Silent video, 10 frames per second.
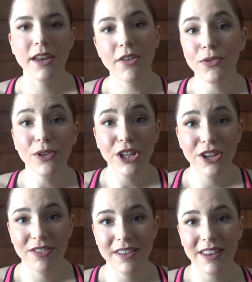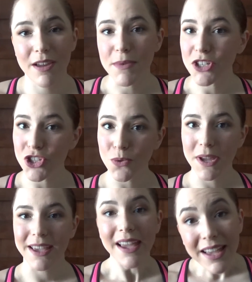Another really good thing that I've been
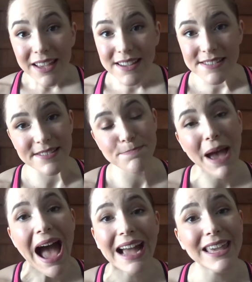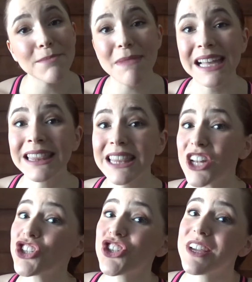doing is packing my
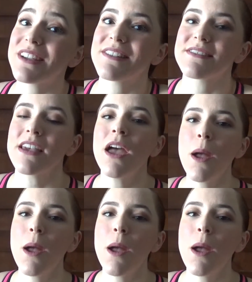lunches,